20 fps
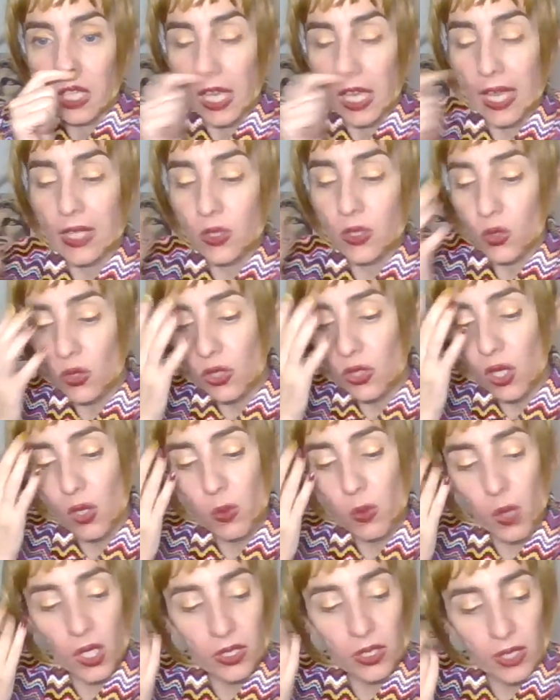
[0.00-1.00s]
And you know
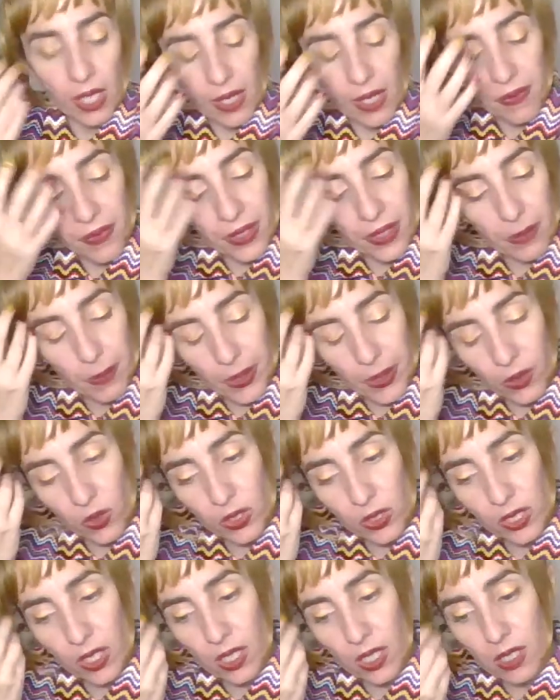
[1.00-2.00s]
what? I think
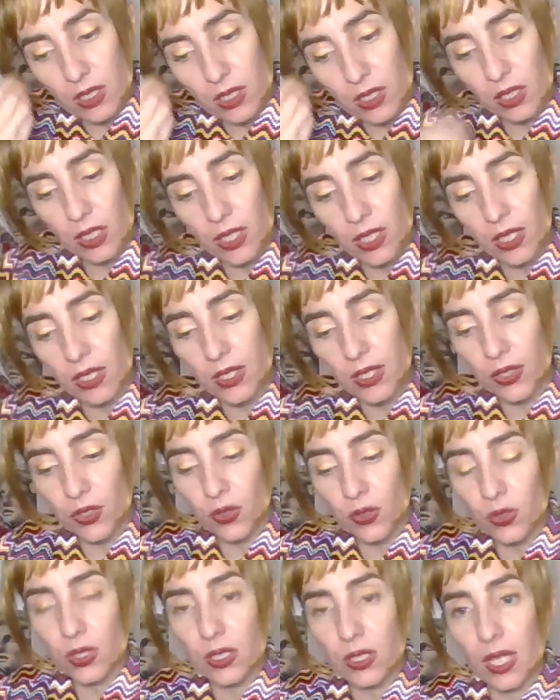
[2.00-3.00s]
because he's killing
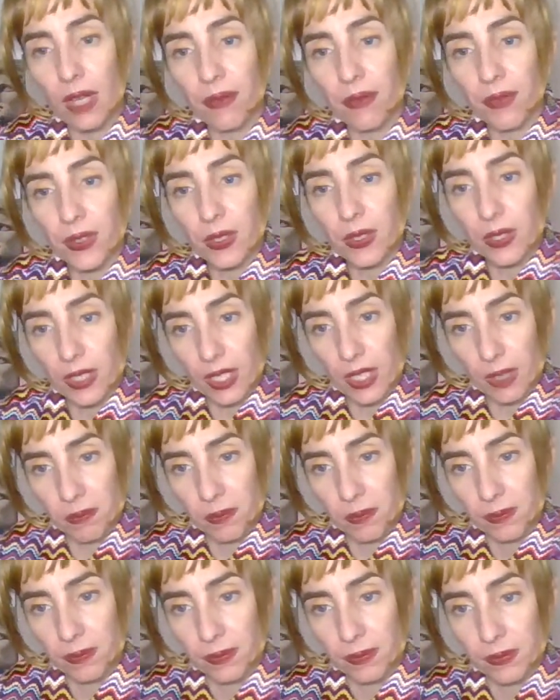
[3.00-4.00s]
your
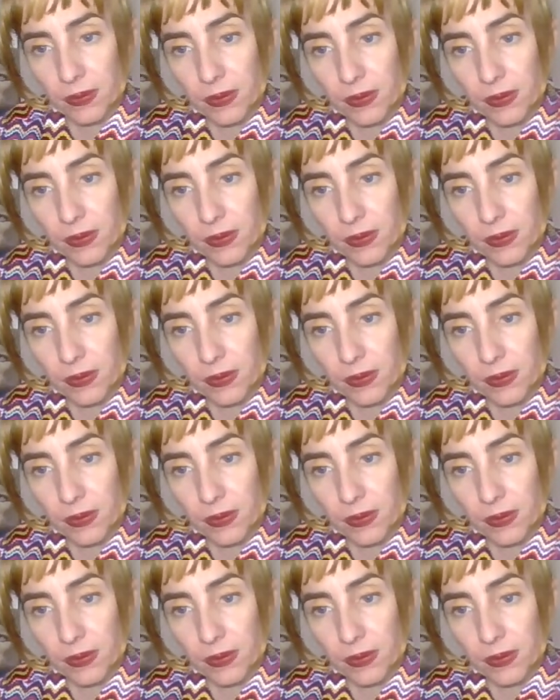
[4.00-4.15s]
self-esteem.